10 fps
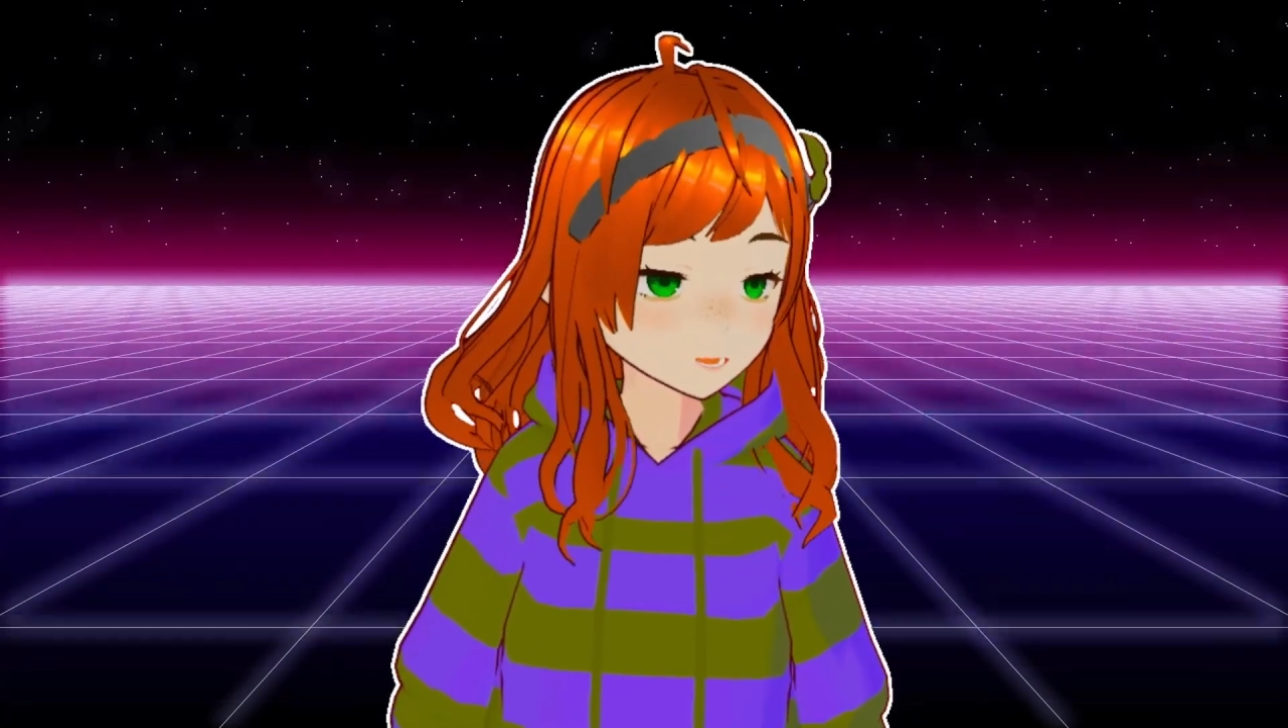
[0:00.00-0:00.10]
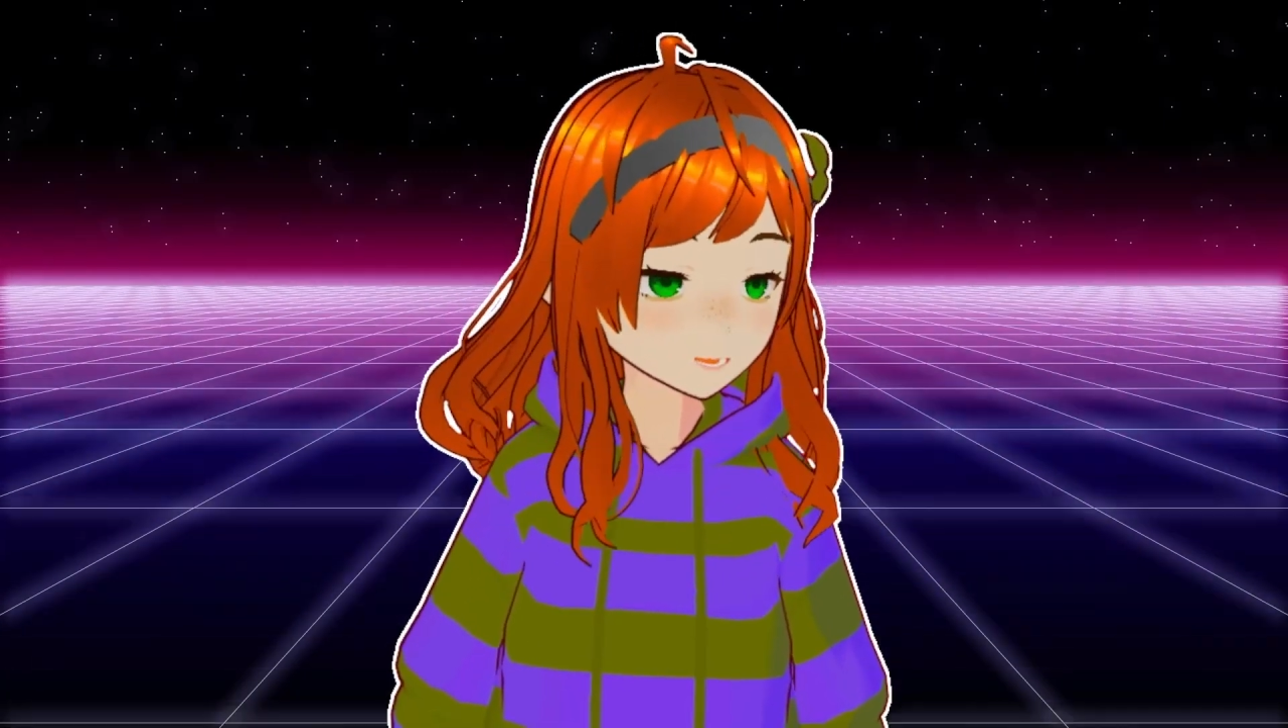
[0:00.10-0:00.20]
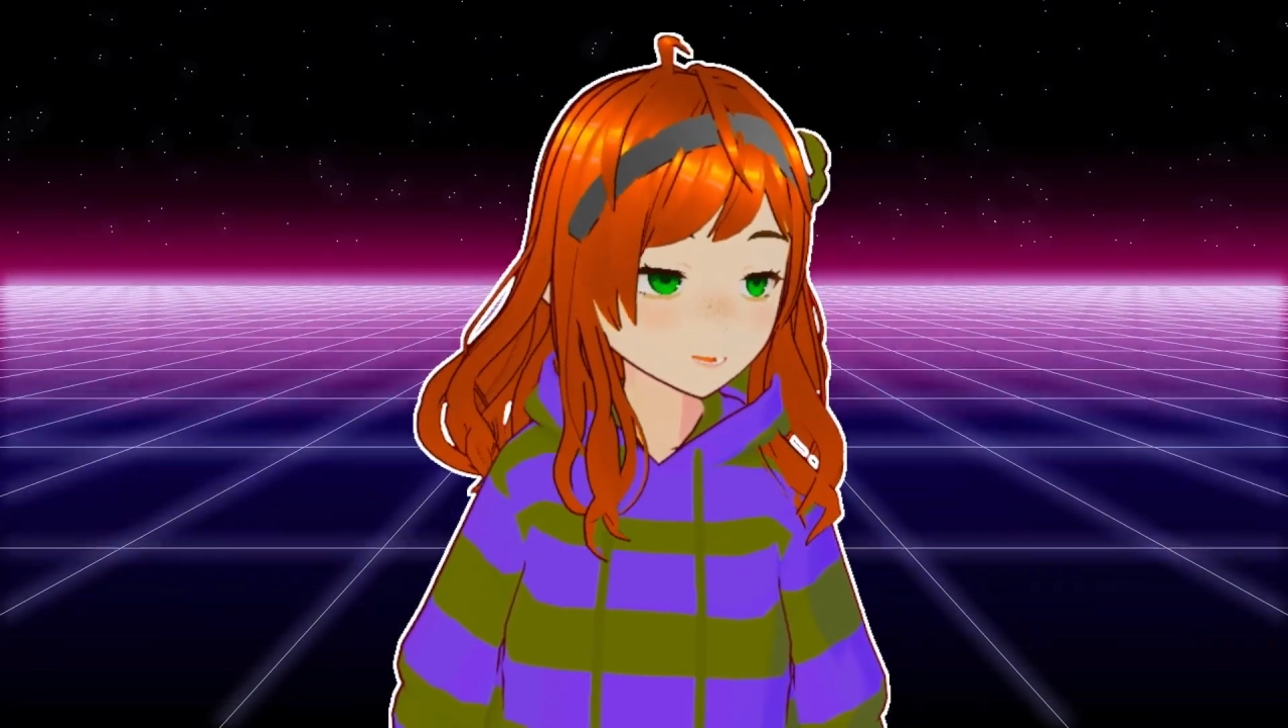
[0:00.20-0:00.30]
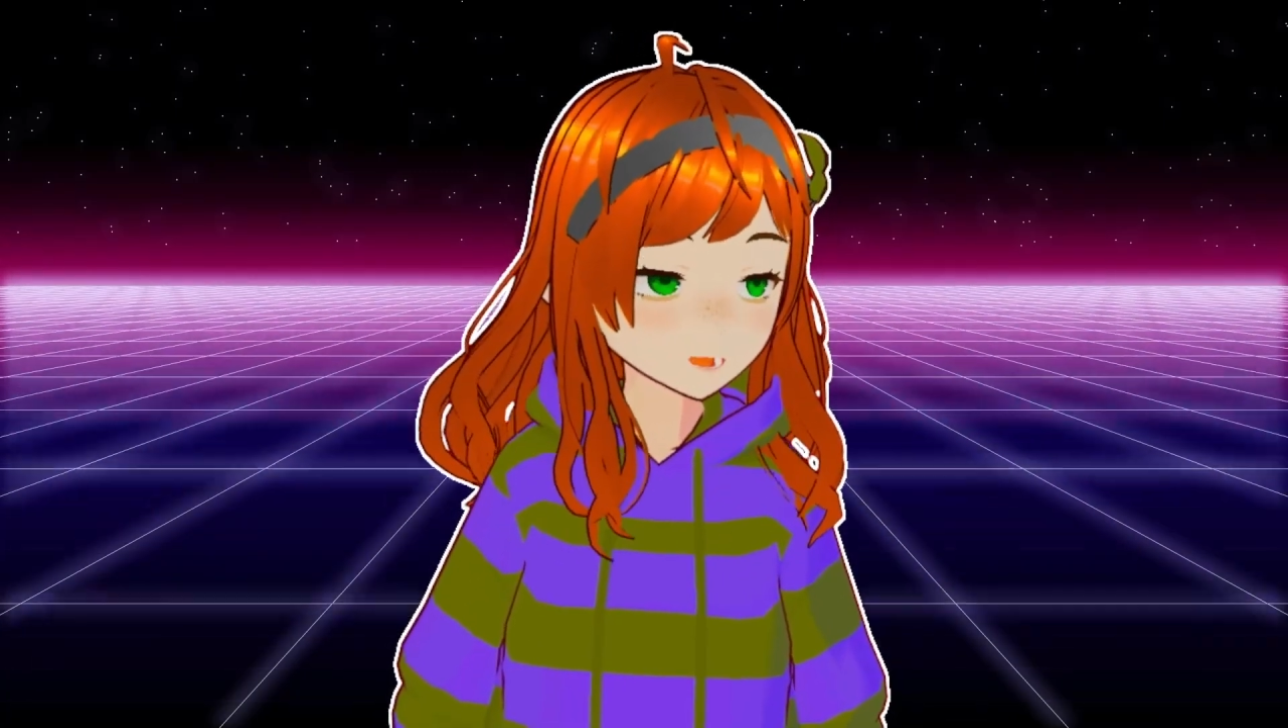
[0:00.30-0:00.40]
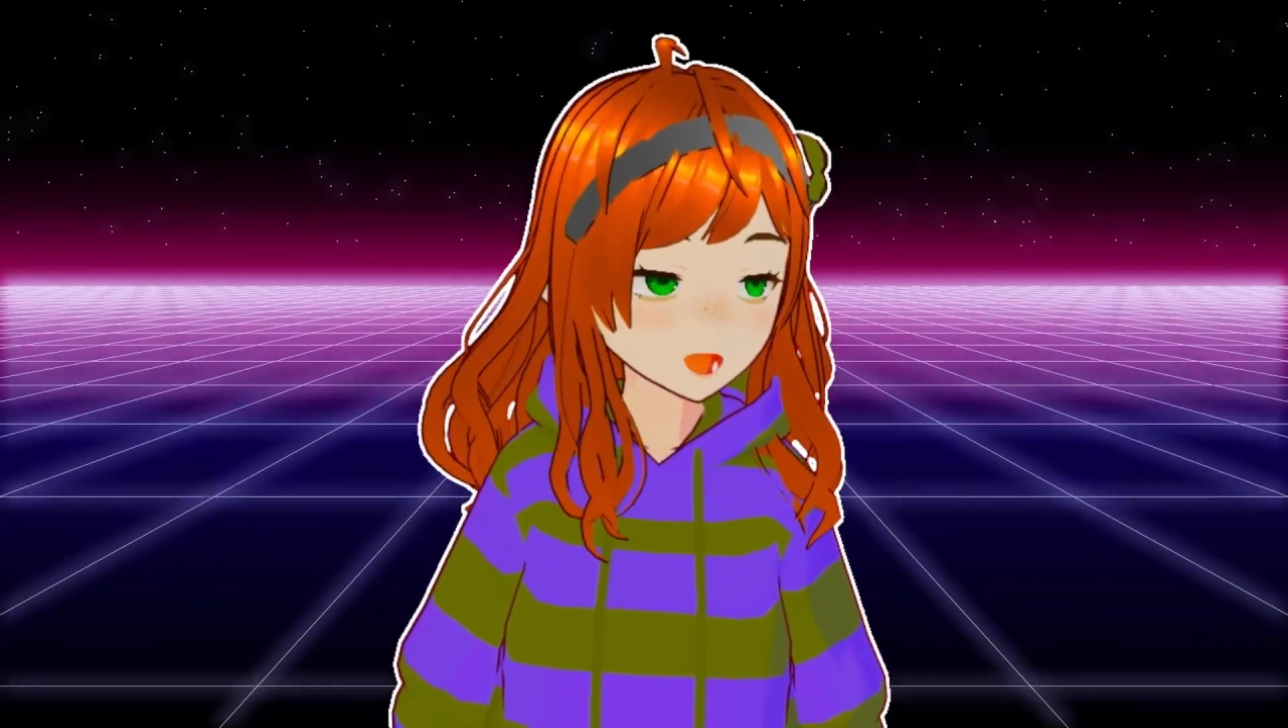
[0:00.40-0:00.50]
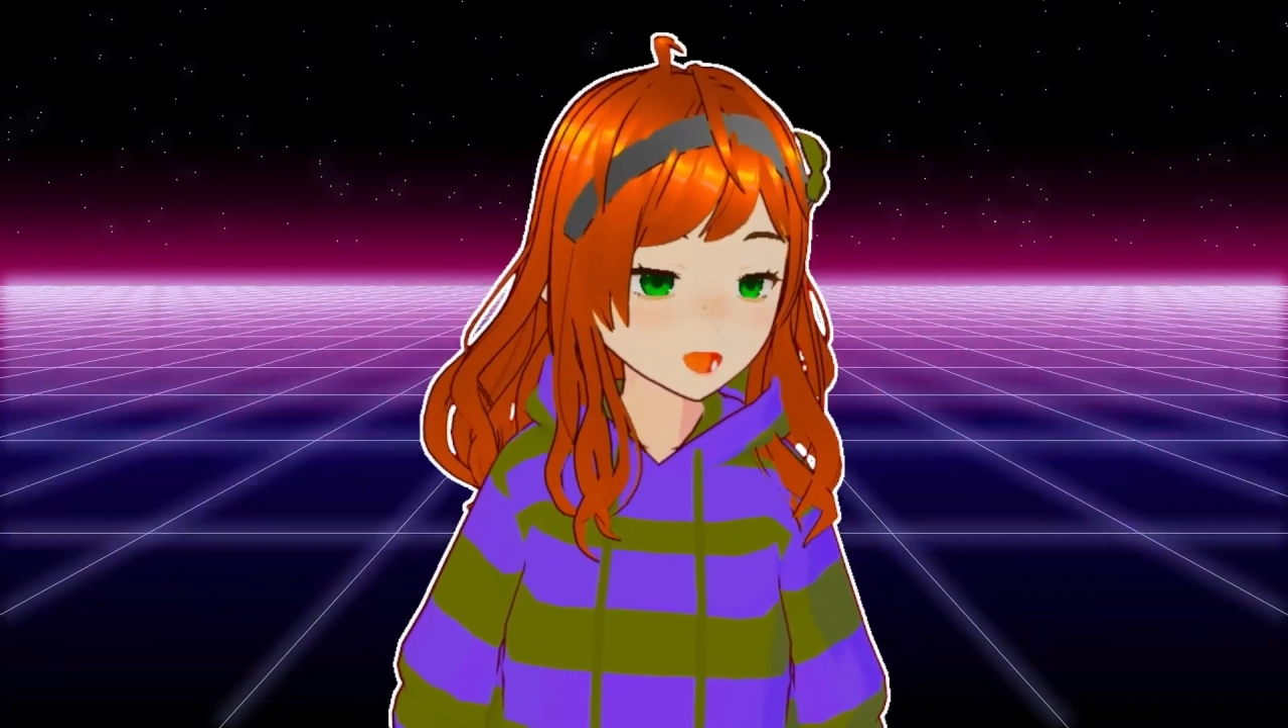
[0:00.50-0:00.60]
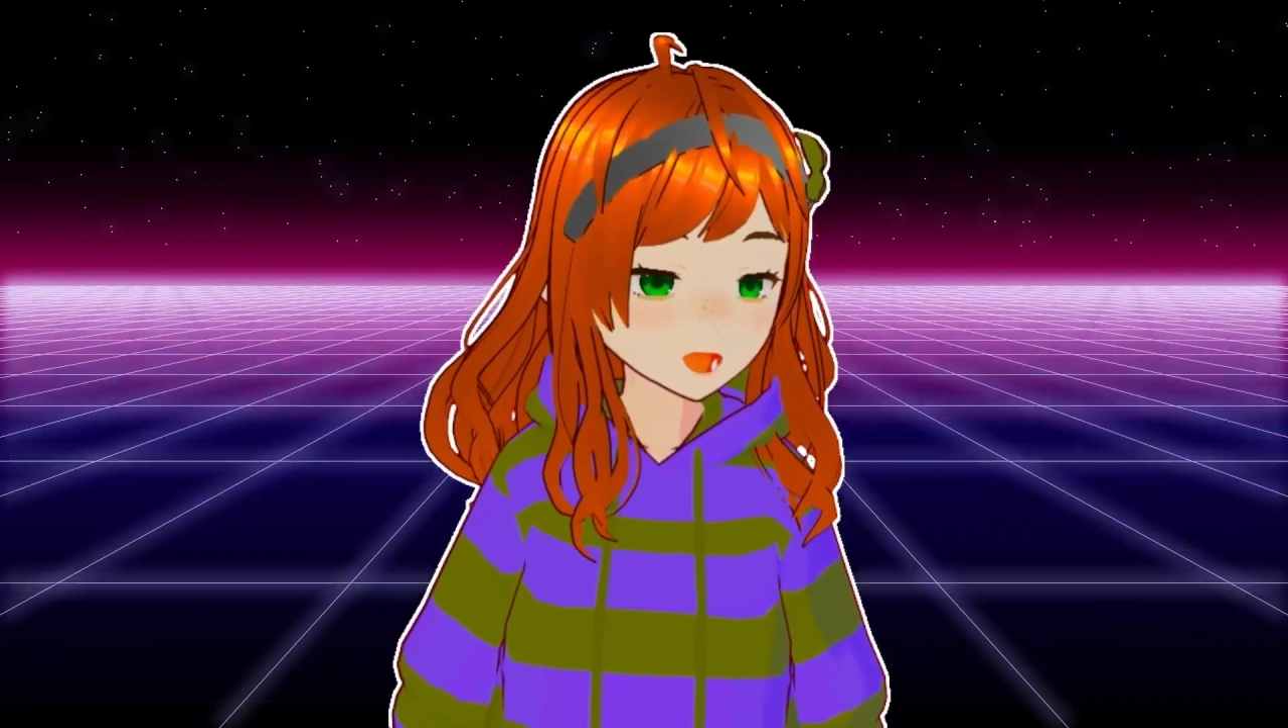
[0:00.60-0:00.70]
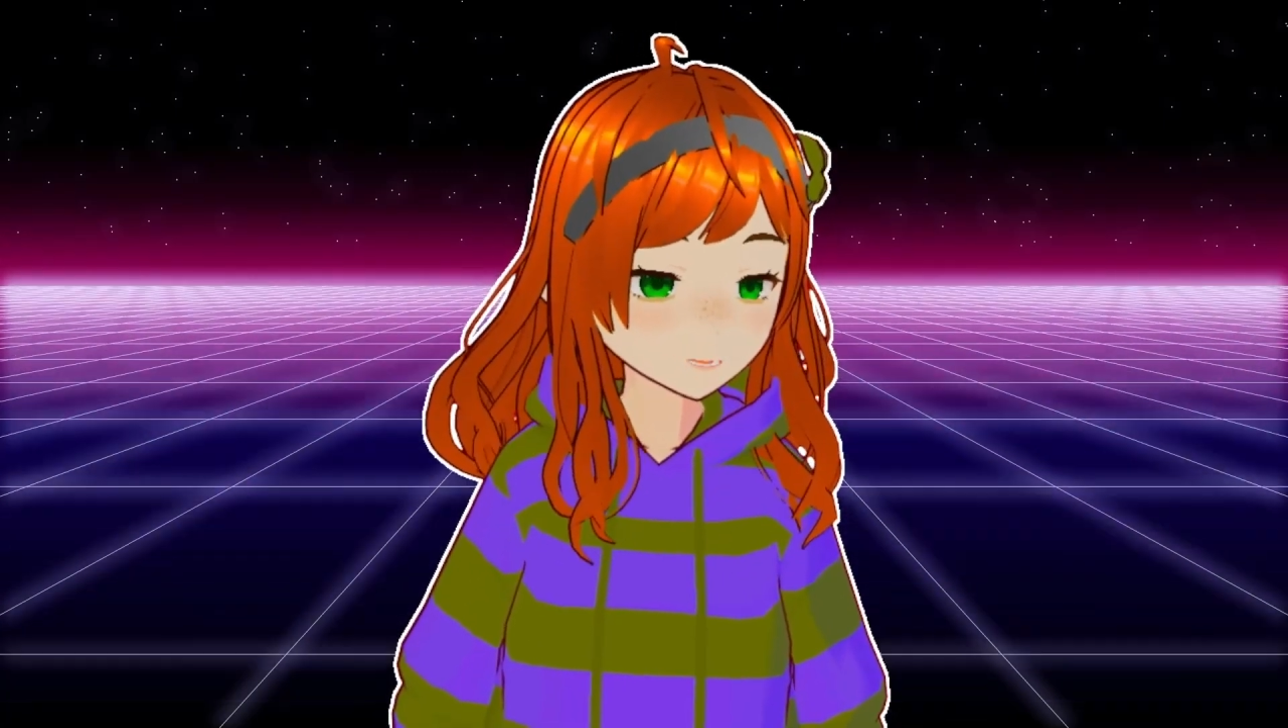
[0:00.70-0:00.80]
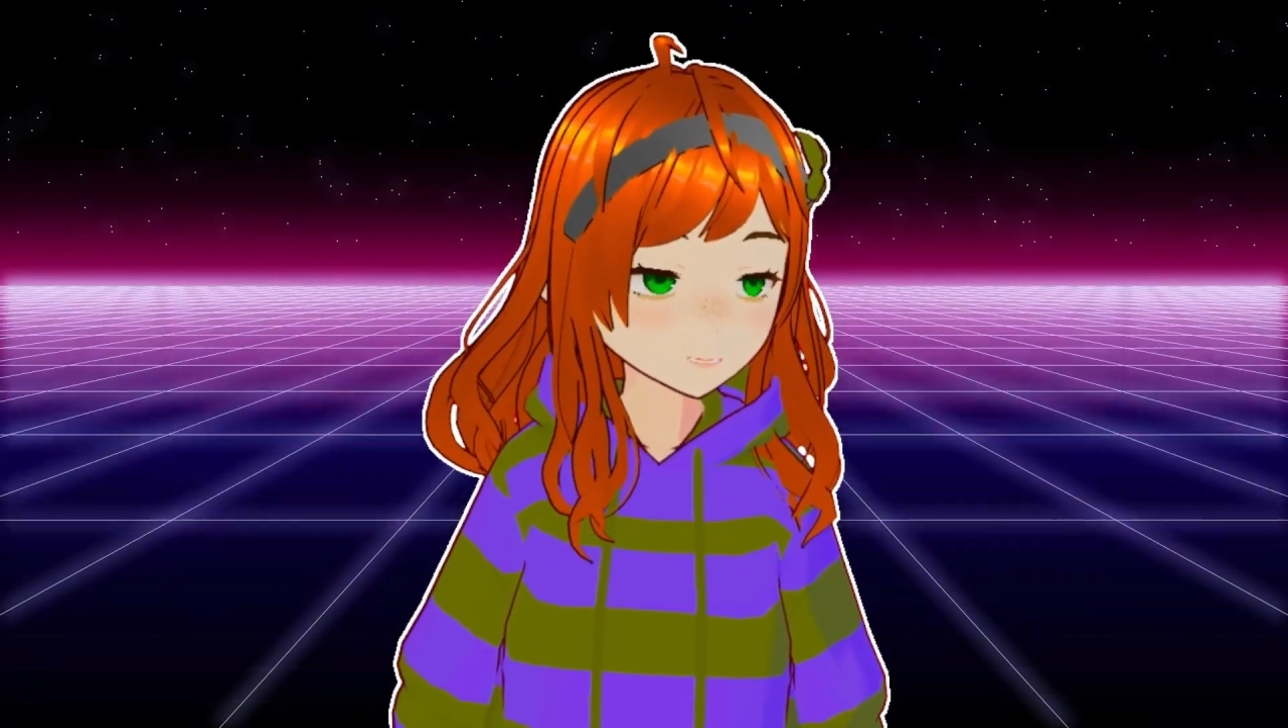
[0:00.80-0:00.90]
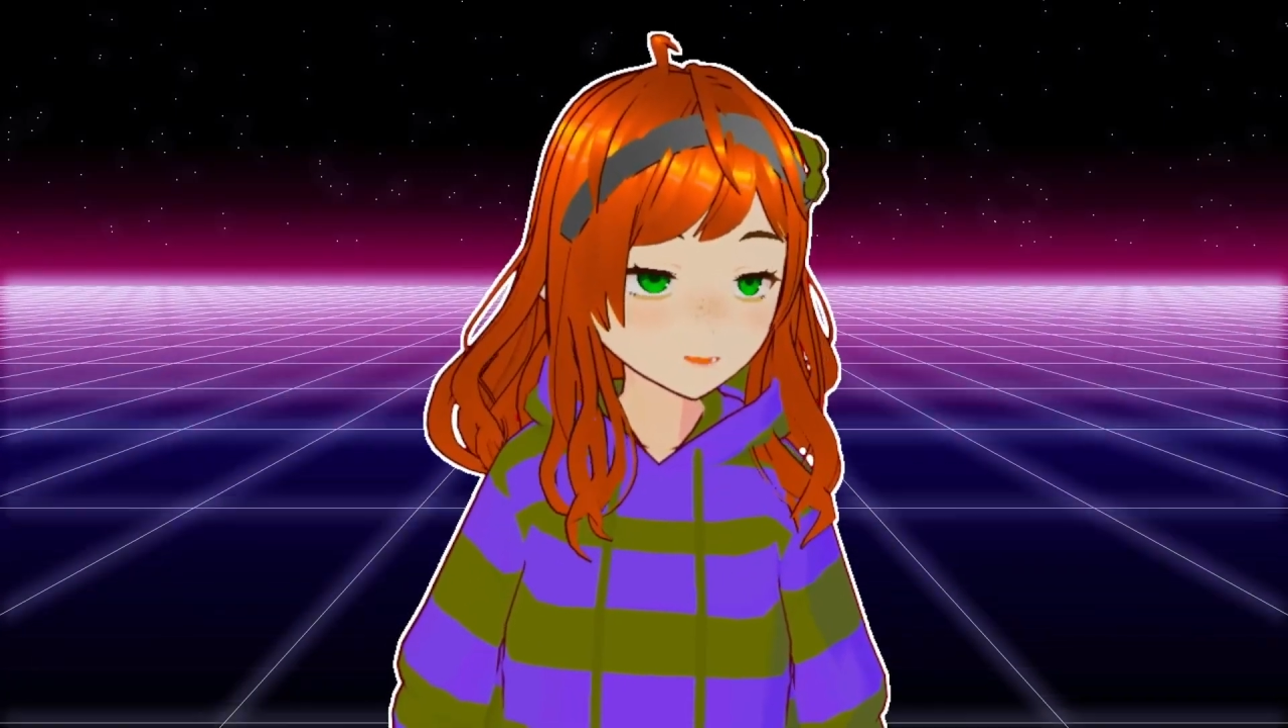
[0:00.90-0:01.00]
If not,